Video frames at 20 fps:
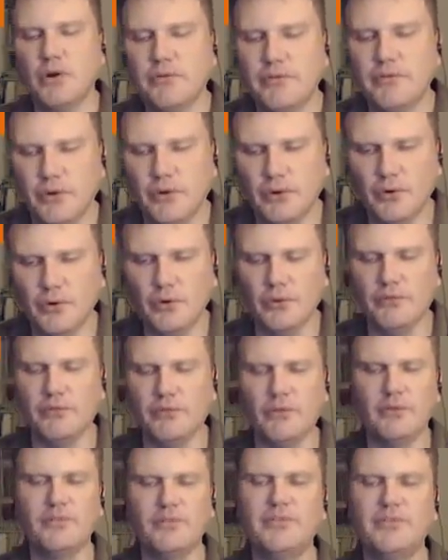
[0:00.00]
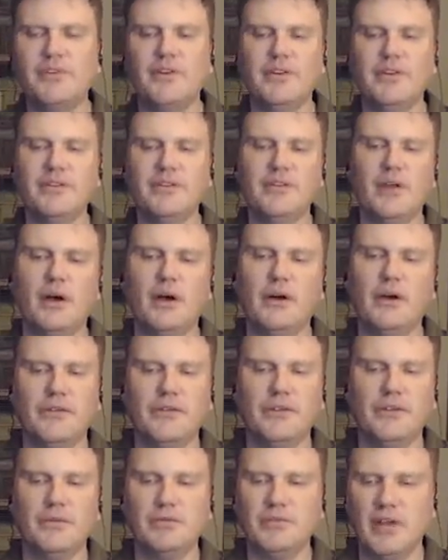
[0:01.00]
of your universities on
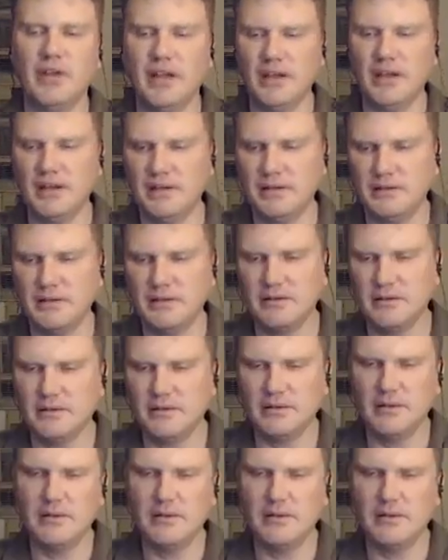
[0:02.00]
this planet.